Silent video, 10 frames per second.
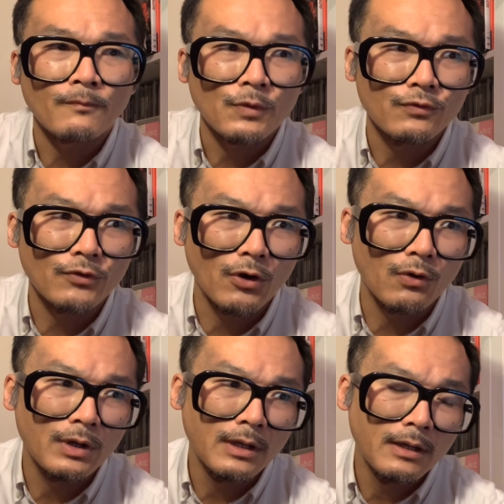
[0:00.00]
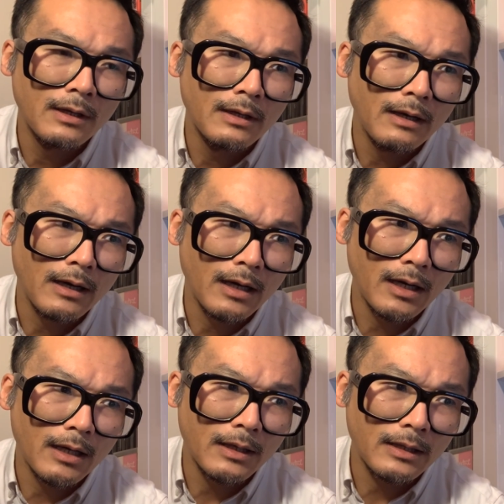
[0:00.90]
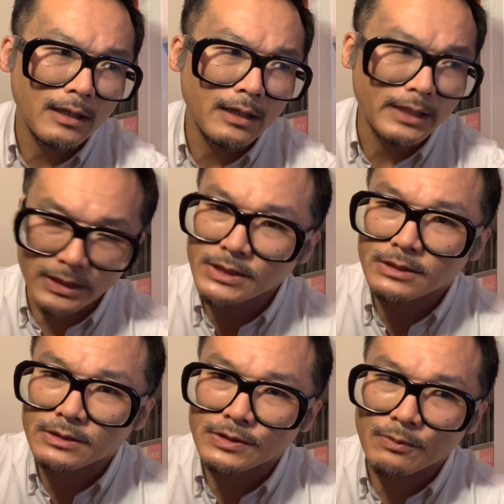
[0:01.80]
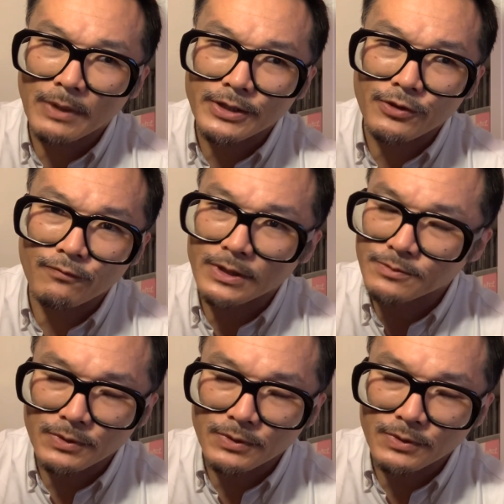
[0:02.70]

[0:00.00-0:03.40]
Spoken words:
So So my dear friends,